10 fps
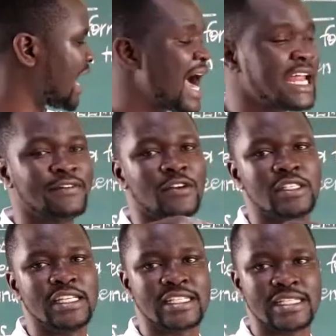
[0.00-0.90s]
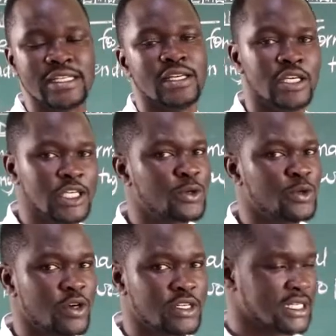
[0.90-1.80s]
Unfortunately, he could
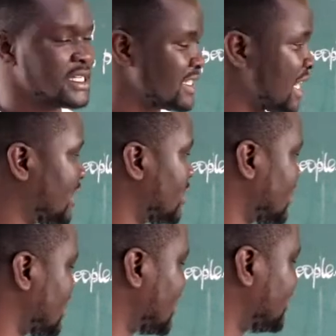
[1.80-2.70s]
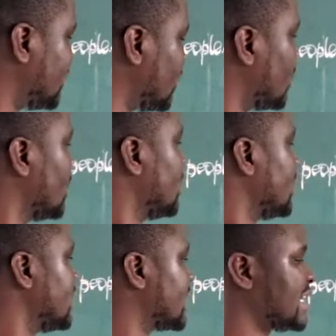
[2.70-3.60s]
not sign. Therefore,
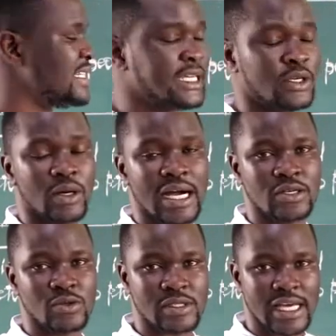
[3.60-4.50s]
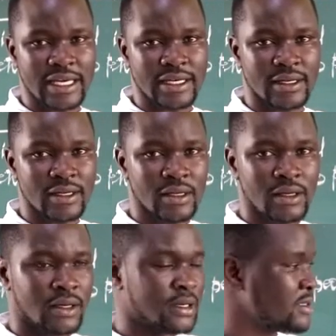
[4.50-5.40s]
the Katikiro had to sign
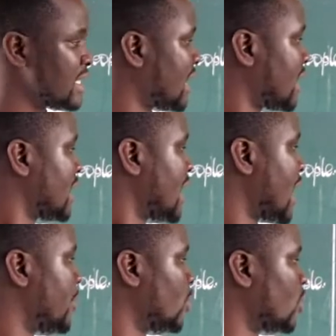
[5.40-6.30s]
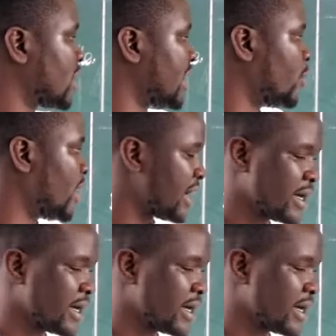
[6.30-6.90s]
Sir Apollo Kagwa.